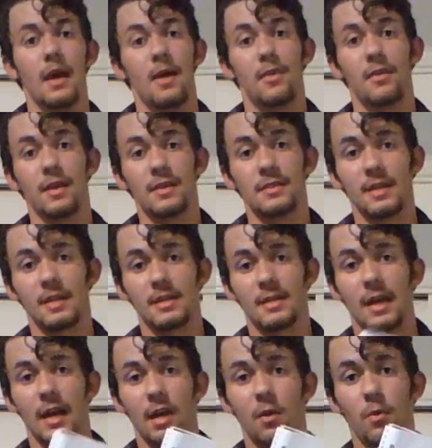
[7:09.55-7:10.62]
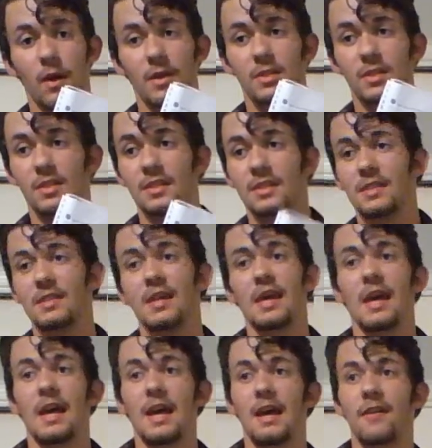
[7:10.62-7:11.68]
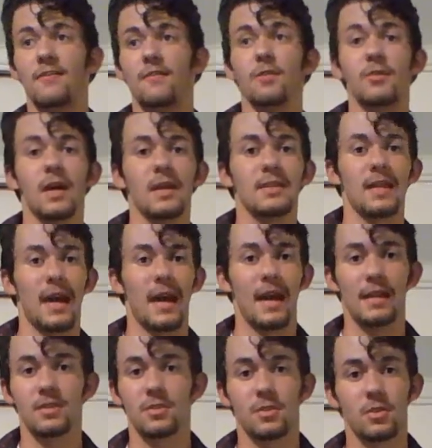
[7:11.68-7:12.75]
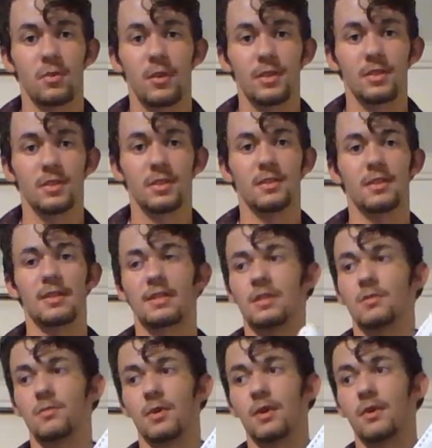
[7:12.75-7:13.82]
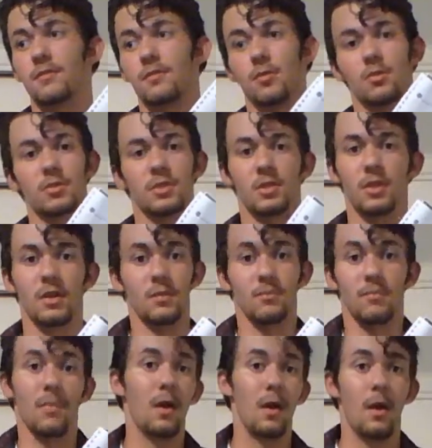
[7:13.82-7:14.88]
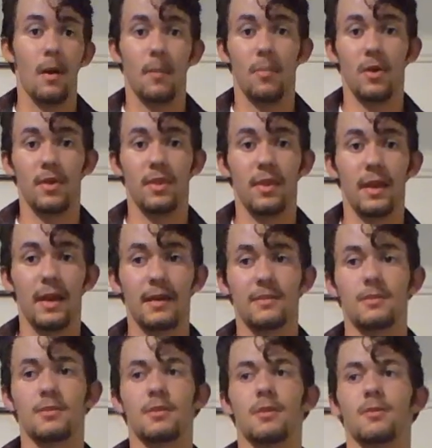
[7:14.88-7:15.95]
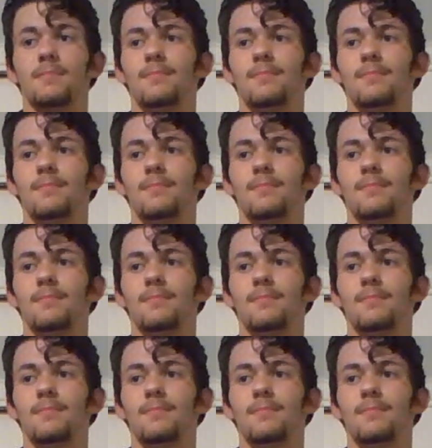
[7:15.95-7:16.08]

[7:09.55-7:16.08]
Things like that. Questions. If you got to ask your question, this is where, of course, you're going to put the answer.